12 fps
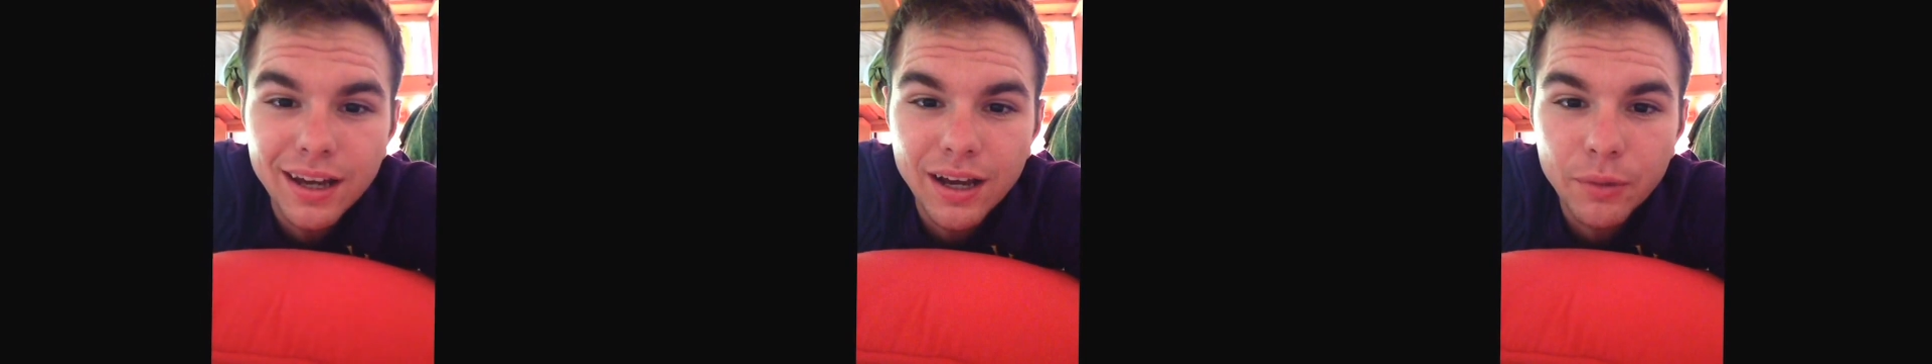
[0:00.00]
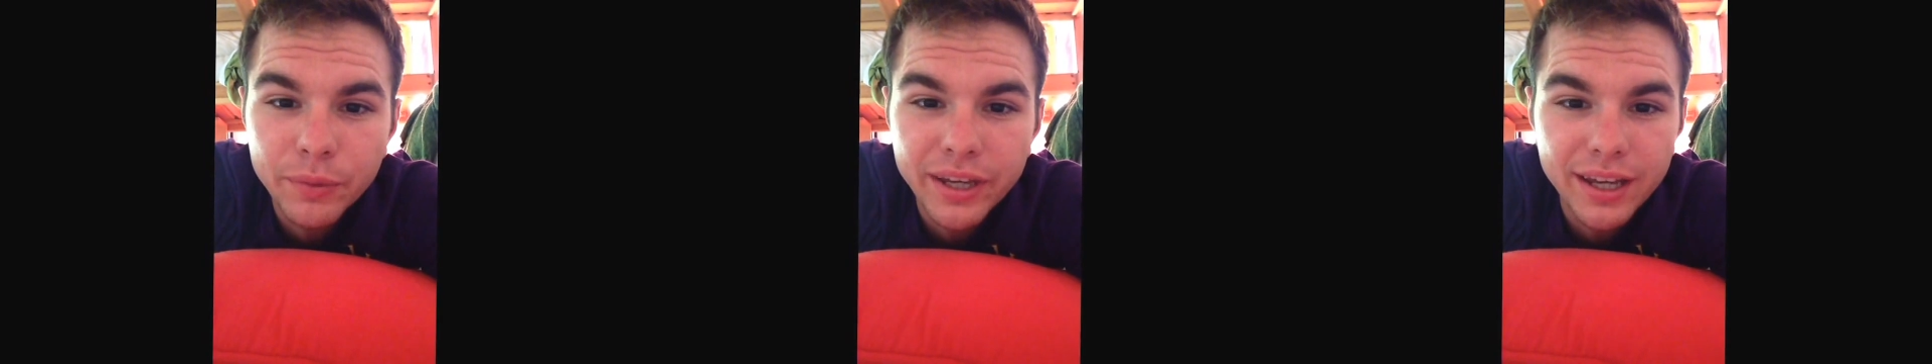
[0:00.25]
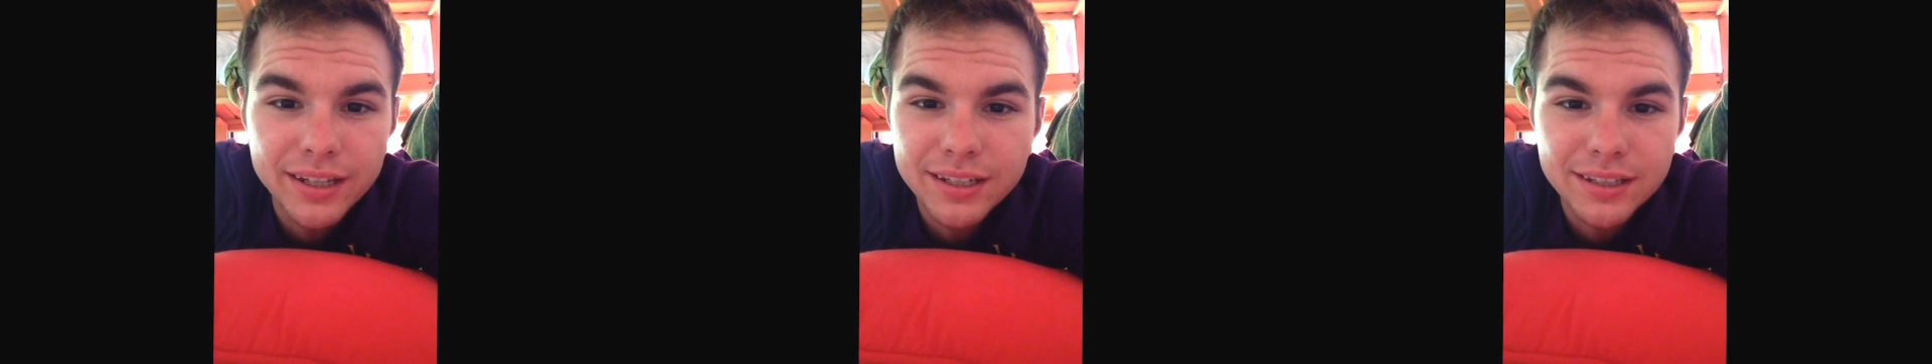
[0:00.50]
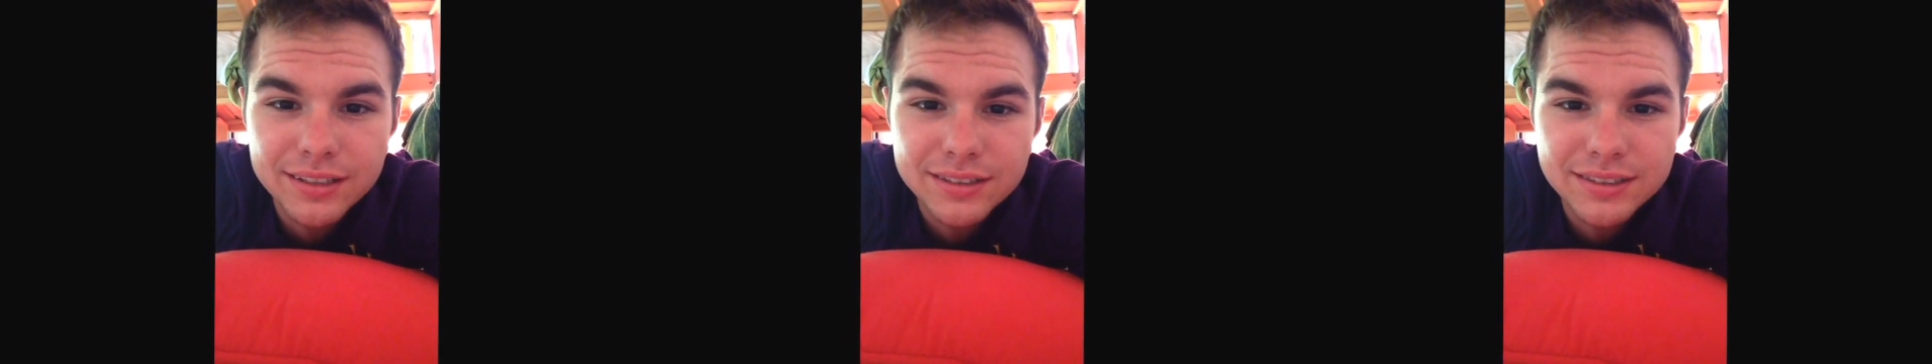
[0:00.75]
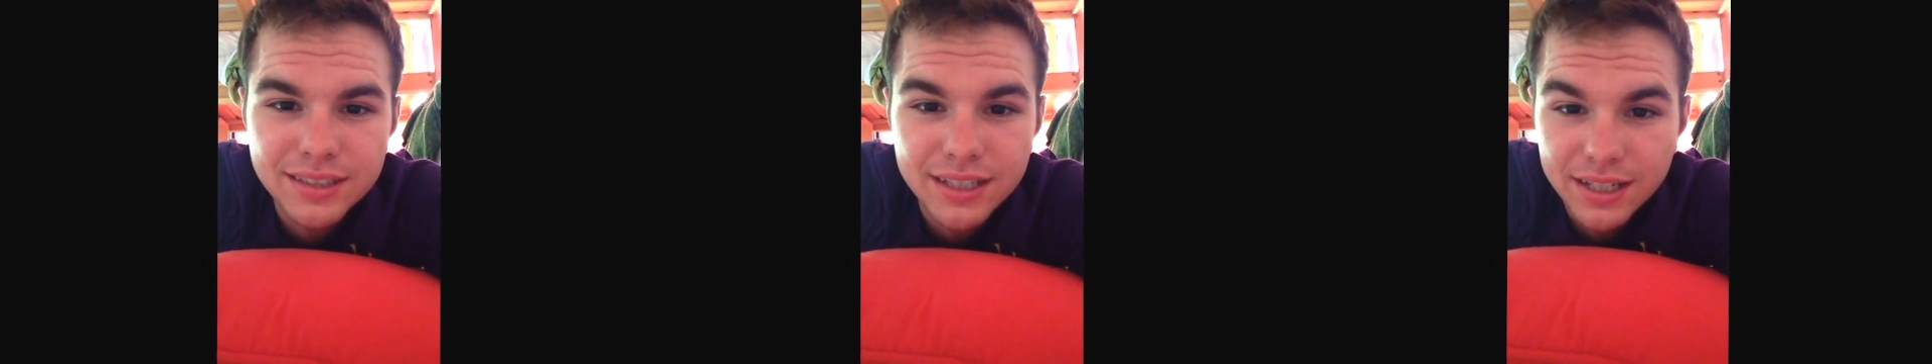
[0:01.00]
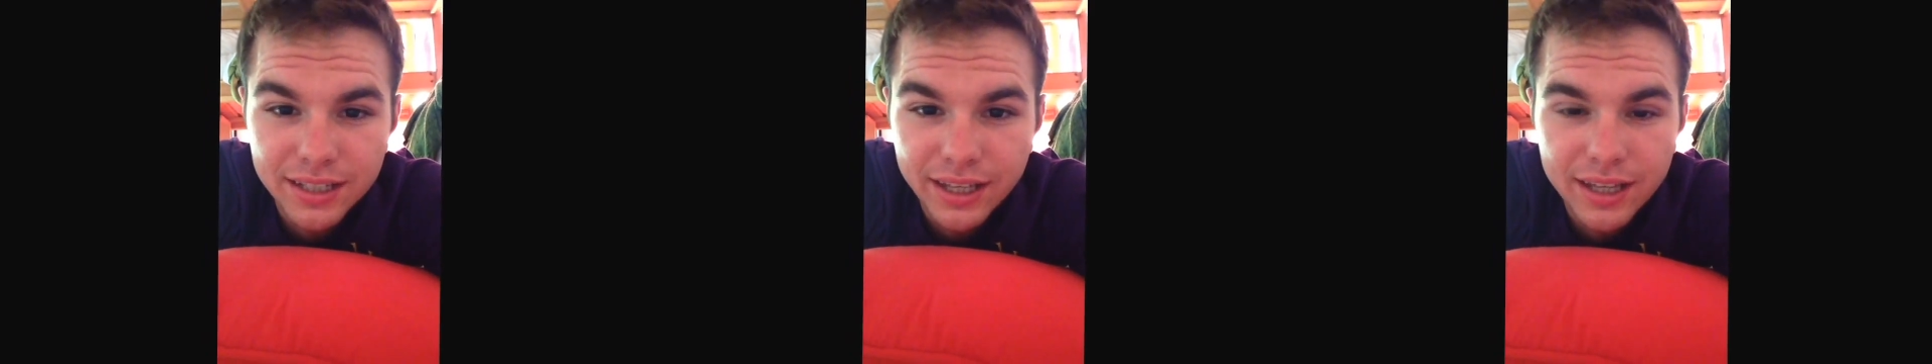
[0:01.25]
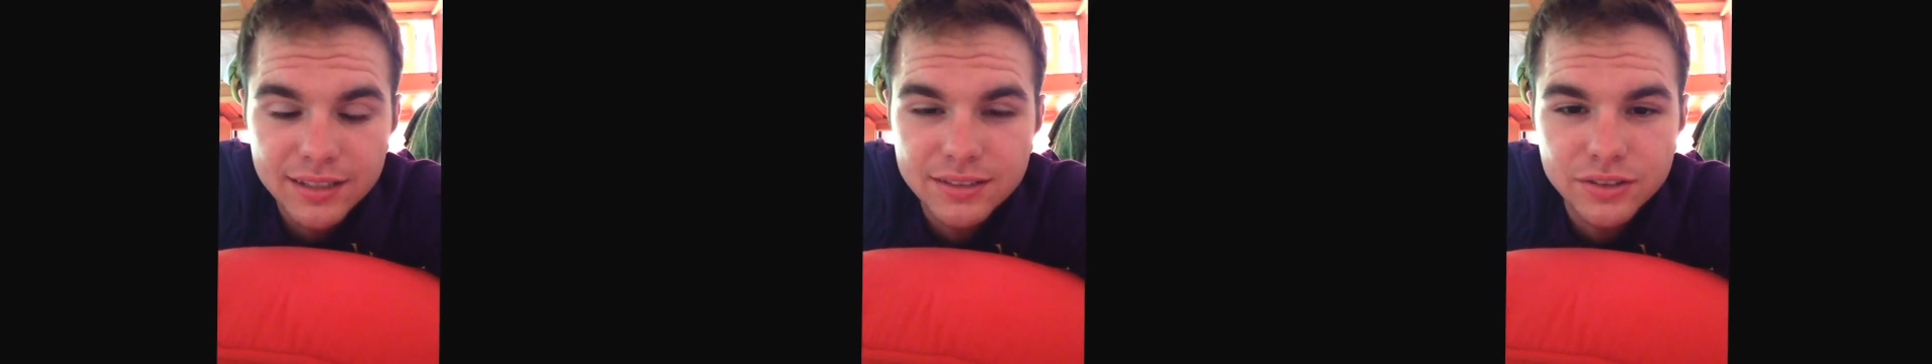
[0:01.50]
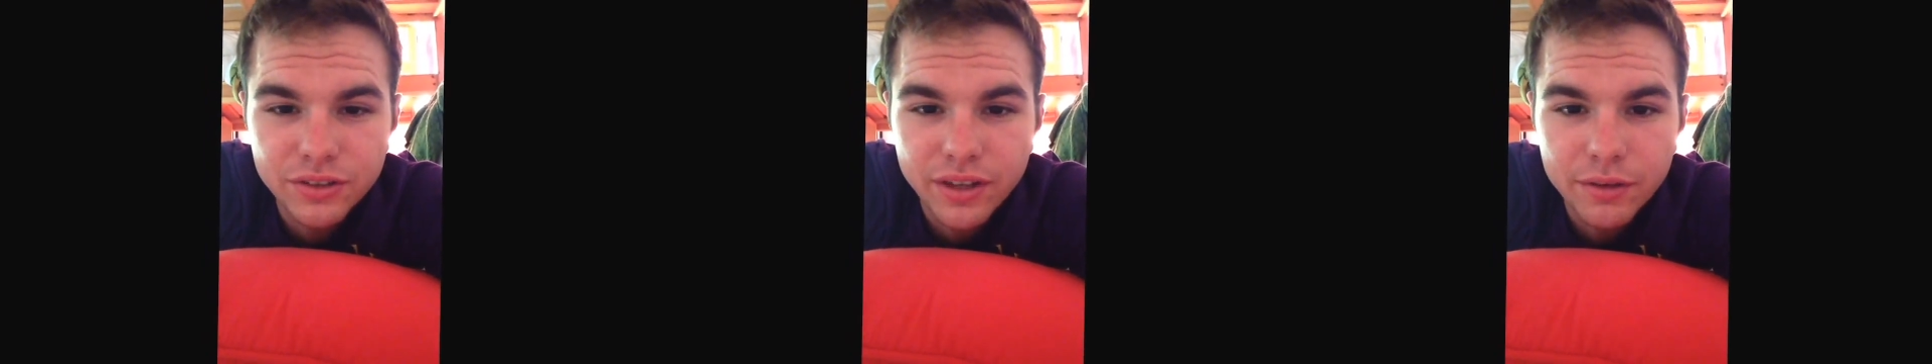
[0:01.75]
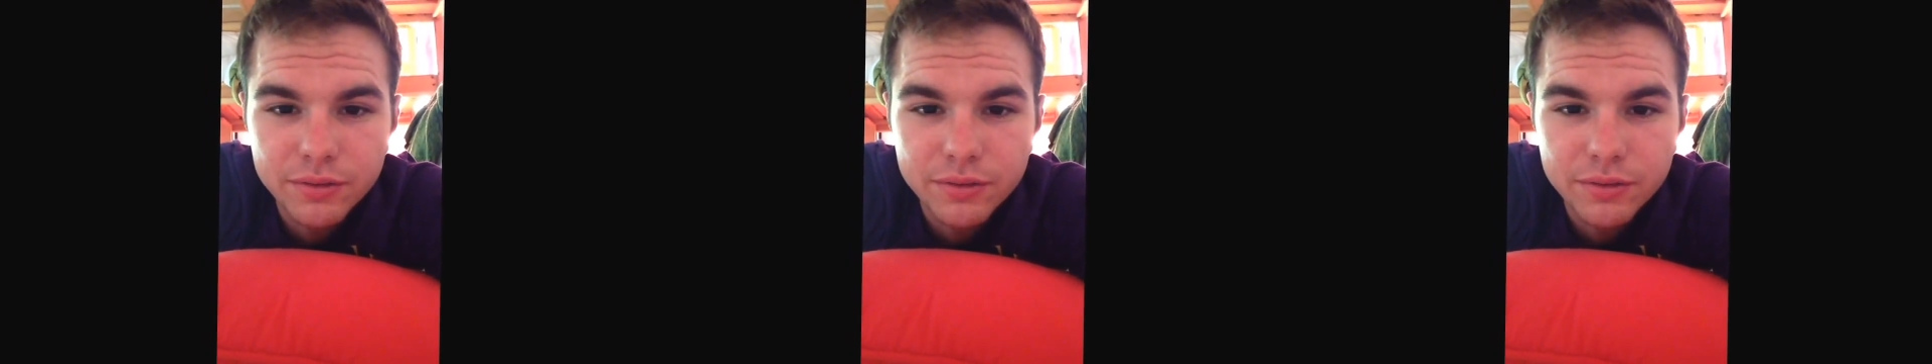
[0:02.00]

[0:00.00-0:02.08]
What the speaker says: We hadn't seen it yet, so that